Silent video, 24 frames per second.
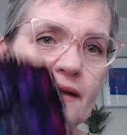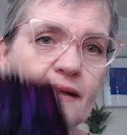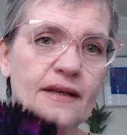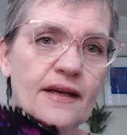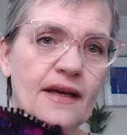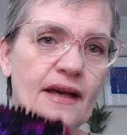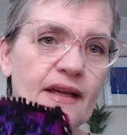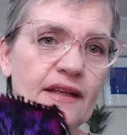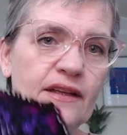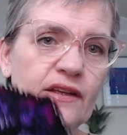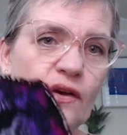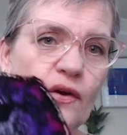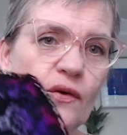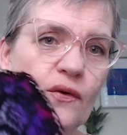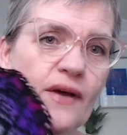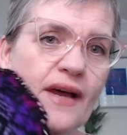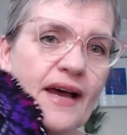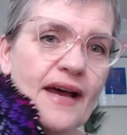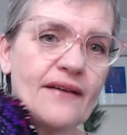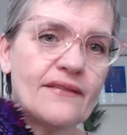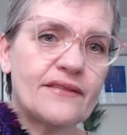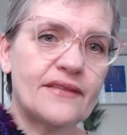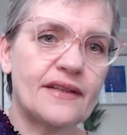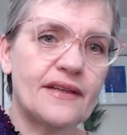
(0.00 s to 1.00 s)
I now
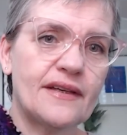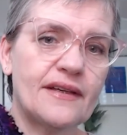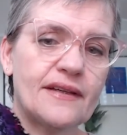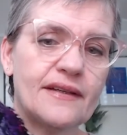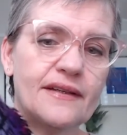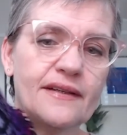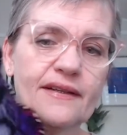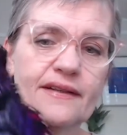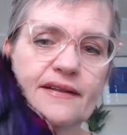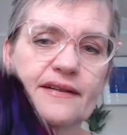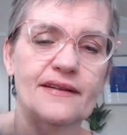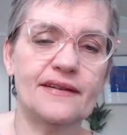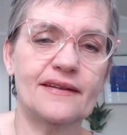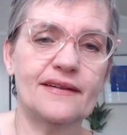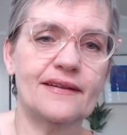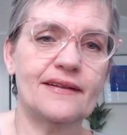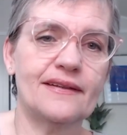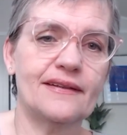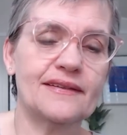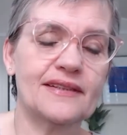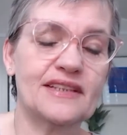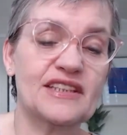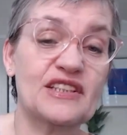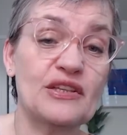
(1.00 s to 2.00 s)
have
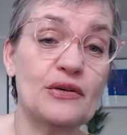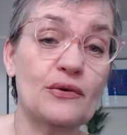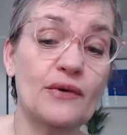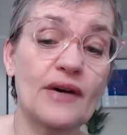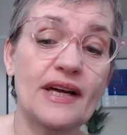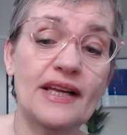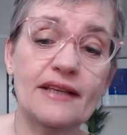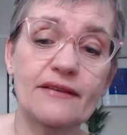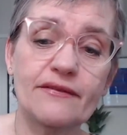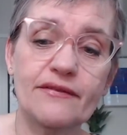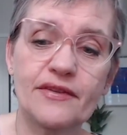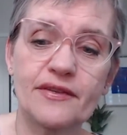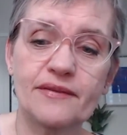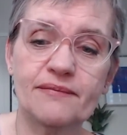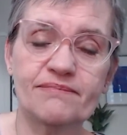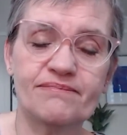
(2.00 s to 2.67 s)
12